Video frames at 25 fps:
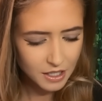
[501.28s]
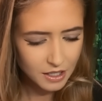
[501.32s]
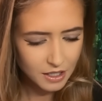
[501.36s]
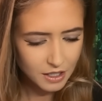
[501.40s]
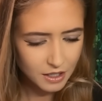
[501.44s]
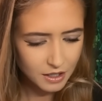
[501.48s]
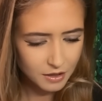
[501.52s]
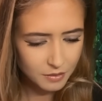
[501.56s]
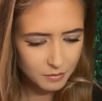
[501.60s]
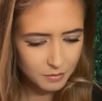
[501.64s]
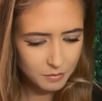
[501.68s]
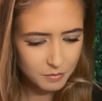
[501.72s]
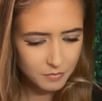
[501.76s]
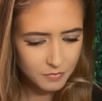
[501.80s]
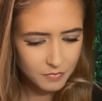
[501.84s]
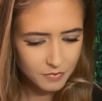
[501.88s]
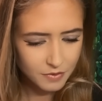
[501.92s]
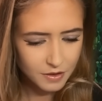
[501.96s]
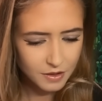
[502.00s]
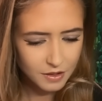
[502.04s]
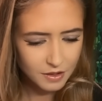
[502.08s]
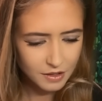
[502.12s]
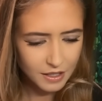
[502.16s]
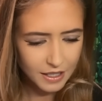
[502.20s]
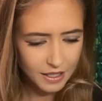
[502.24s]

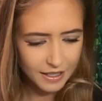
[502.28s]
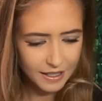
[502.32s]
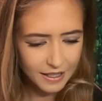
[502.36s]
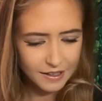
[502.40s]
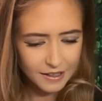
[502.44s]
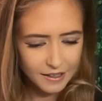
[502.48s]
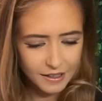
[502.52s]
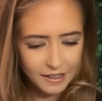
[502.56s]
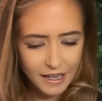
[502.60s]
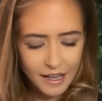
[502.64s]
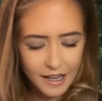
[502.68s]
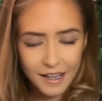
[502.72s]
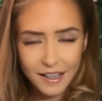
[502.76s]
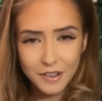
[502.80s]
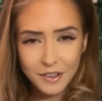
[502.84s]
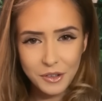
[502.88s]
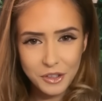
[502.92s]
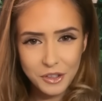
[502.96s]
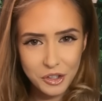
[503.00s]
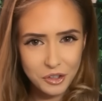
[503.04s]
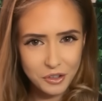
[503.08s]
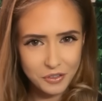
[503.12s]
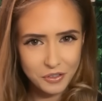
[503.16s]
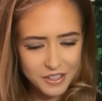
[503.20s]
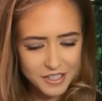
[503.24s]
I get like
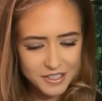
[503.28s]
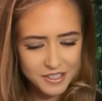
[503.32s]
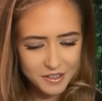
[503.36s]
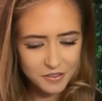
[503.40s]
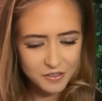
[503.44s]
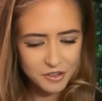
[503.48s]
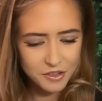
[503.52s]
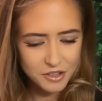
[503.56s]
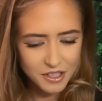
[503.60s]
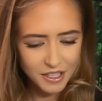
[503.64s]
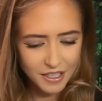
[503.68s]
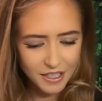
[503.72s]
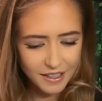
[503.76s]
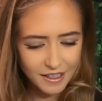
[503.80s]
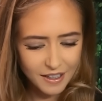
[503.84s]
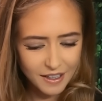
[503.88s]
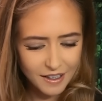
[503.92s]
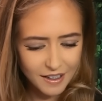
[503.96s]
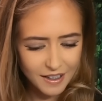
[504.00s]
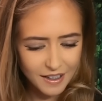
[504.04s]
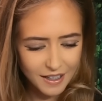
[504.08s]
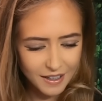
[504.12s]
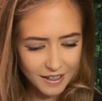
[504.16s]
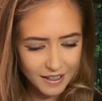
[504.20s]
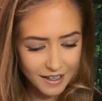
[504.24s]
nervous if there's like
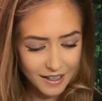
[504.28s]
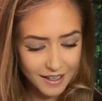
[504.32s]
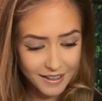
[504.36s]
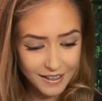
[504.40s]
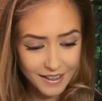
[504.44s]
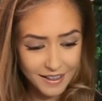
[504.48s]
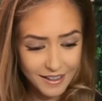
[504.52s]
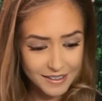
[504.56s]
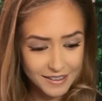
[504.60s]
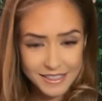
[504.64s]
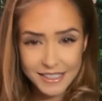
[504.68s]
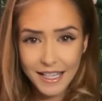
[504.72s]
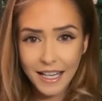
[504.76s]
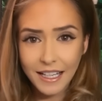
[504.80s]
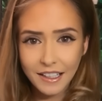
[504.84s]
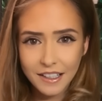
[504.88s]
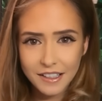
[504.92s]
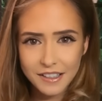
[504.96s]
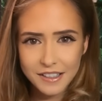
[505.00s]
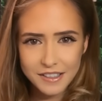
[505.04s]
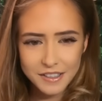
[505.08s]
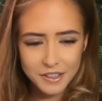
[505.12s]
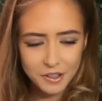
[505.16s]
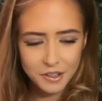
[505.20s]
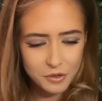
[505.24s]
a
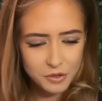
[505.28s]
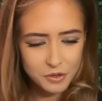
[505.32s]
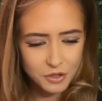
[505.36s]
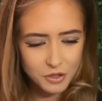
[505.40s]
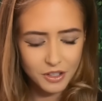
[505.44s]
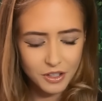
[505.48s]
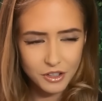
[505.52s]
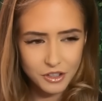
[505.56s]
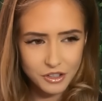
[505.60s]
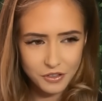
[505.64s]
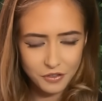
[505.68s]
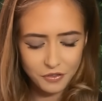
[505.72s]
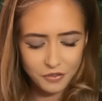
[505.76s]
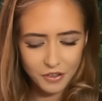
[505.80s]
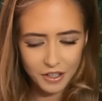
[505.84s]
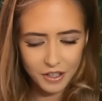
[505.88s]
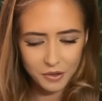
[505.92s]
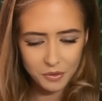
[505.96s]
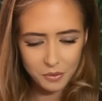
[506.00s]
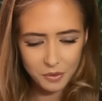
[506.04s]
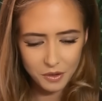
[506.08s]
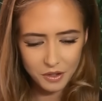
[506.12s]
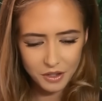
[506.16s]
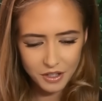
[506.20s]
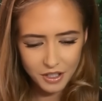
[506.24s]
silence, you know, so you just fill
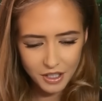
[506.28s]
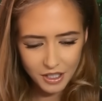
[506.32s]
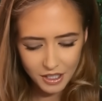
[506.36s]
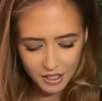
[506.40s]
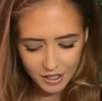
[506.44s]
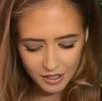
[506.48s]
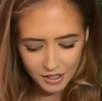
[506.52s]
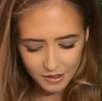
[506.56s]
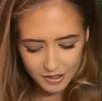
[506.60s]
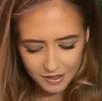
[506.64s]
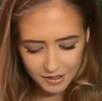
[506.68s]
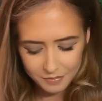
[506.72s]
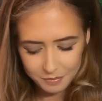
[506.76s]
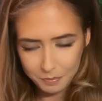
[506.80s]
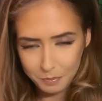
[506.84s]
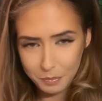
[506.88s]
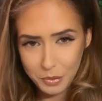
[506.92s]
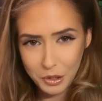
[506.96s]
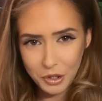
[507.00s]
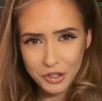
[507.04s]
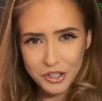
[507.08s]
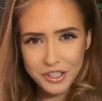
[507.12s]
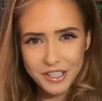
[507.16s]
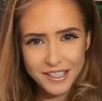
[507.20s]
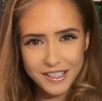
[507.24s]
it with
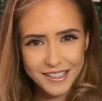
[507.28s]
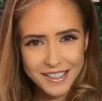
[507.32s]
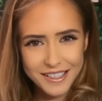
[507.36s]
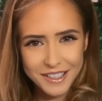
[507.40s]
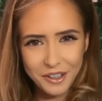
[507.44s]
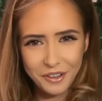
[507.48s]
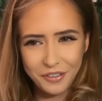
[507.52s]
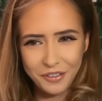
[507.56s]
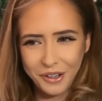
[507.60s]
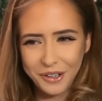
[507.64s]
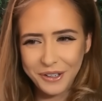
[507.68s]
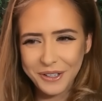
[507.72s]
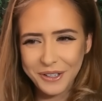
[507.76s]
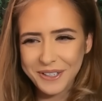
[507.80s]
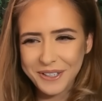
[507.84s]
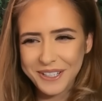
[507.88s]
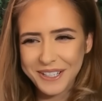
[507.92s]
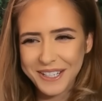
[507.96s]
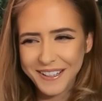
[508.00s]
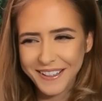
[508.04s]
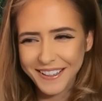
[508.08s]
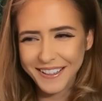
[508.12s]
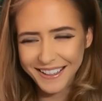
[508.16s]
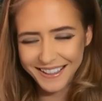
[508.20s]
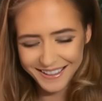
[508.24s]
blurting stuff
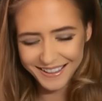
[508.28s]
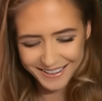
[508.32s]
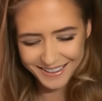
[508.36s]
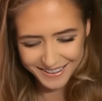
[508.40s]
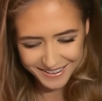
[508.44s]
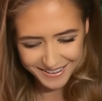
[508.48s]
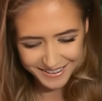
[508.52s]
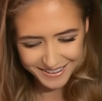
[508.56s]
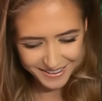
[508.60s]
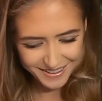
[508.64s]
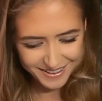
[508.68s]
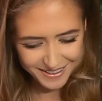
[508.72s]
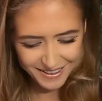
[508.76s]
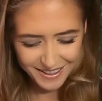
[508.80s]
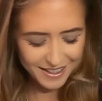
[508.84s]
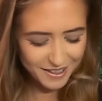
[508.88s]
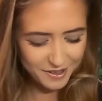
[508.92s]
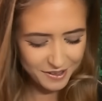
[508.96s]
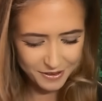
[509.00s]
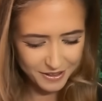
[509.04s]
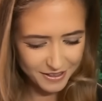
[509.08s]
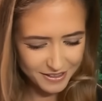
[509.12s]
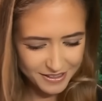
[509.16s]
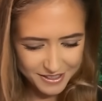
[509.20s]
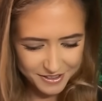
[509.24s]
out.
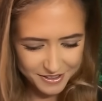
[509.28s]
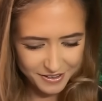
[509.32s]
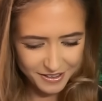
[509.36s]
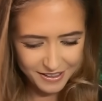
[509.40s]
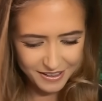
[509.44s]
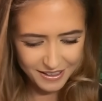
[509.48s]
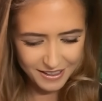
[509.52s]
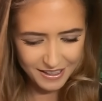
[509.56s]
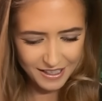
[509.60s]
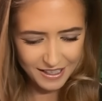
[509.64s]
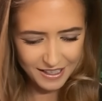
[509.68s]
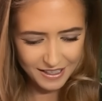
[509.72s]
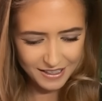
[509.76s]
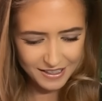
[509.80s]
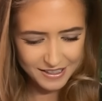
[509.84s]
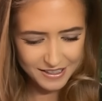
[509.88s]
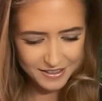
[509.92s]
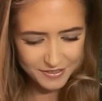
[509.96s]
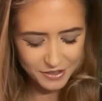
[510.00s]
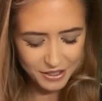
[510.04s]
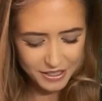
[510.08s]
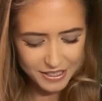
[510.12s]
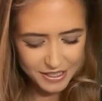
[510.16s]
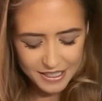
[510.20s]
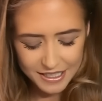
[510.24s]
Anyway, sorry.
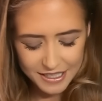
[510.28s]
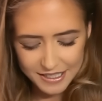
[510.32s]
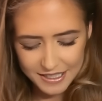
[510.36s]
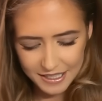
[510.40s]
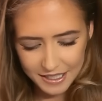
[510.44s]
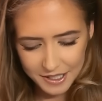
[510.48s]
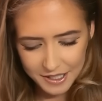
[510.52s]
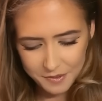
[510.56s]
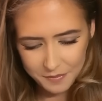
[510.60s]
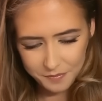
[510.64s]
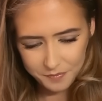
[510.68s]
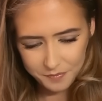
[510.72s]
Right, let's see.